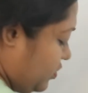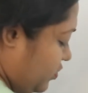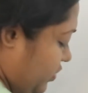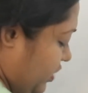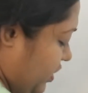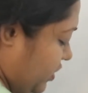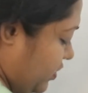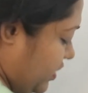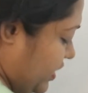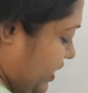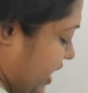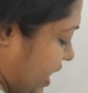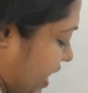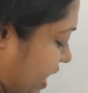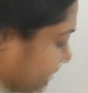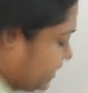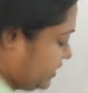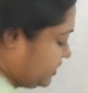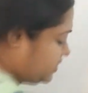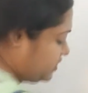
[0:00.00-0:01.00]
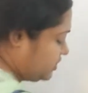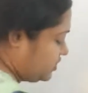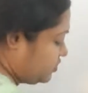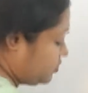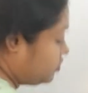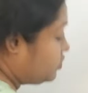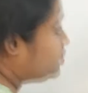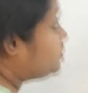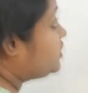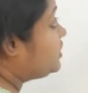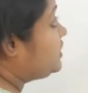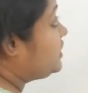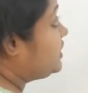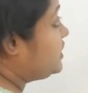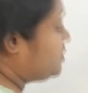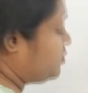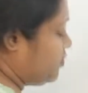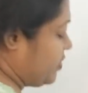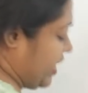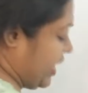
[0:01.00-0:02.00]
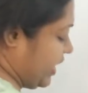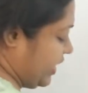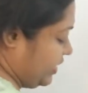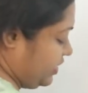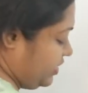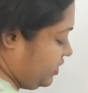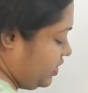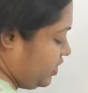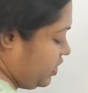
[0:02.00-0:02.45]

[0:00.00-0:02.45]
we will write quotient is my